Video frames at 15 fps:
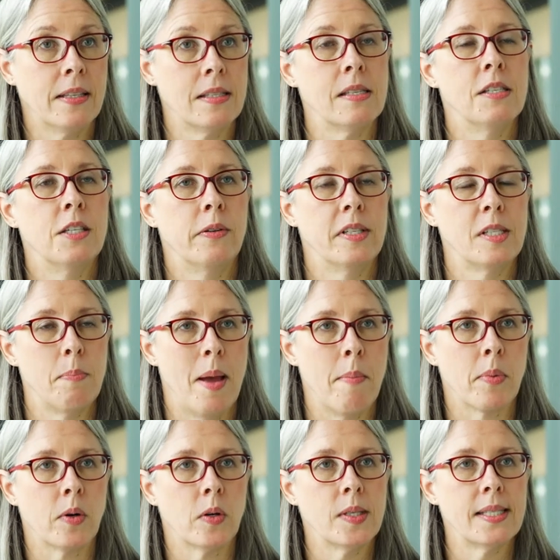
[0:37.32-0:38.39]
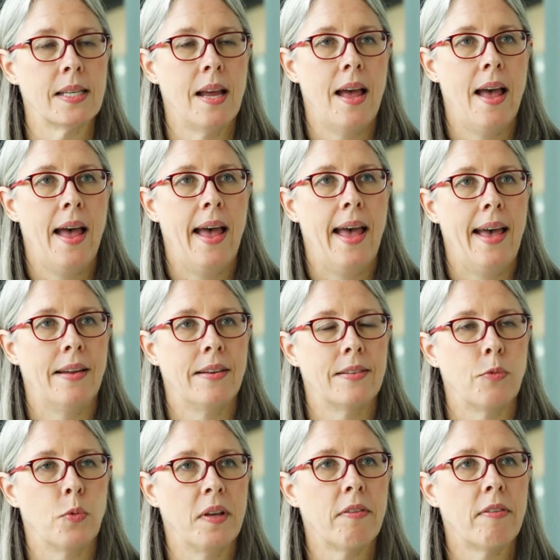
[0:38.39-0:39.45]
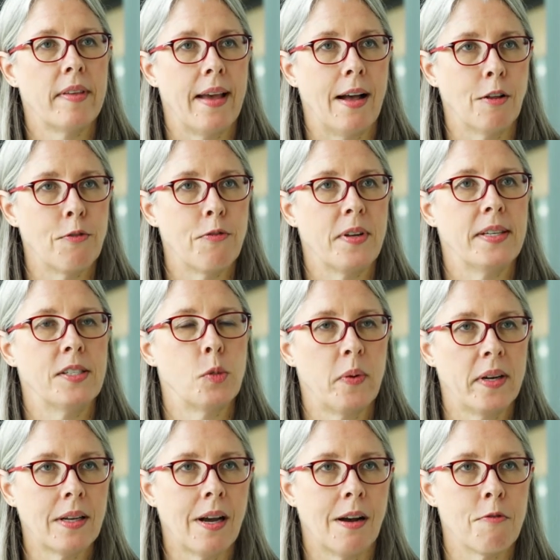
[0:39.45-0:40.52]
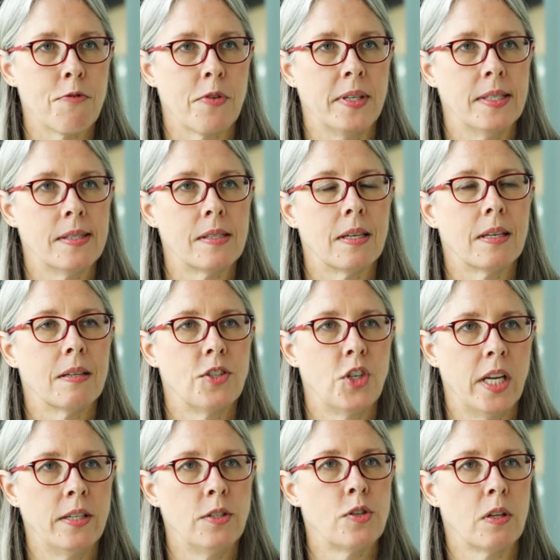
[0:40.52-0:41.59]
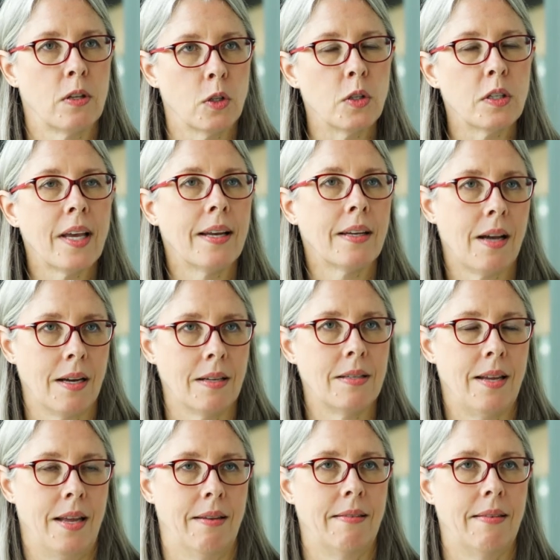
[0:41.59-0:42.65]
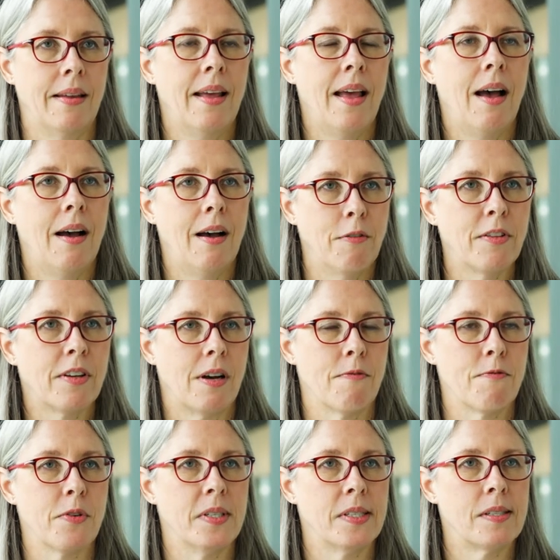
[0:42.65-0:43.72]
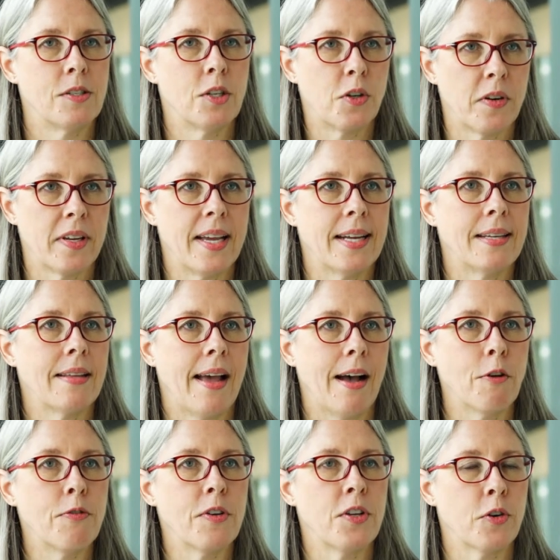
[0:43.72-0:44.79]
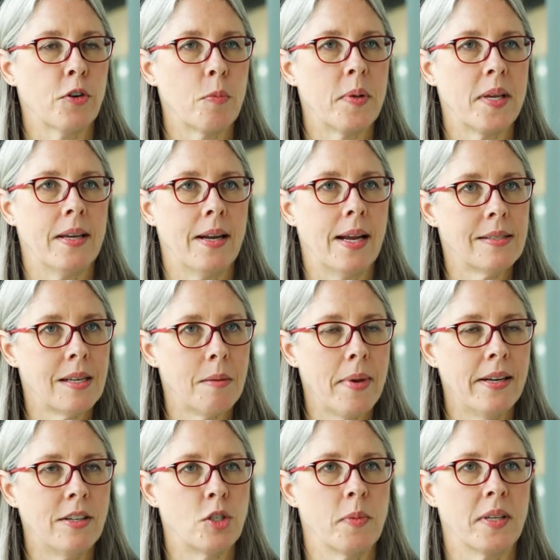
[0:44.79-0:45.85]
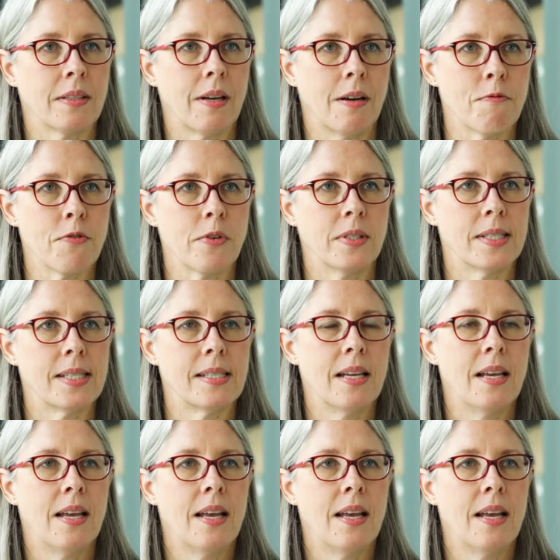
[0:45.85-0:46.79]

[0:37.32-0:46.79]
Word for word: listened to its members and with the ALFI Spring Conference changed the look and content of the conference to create the ALFI European Asset Management Conference.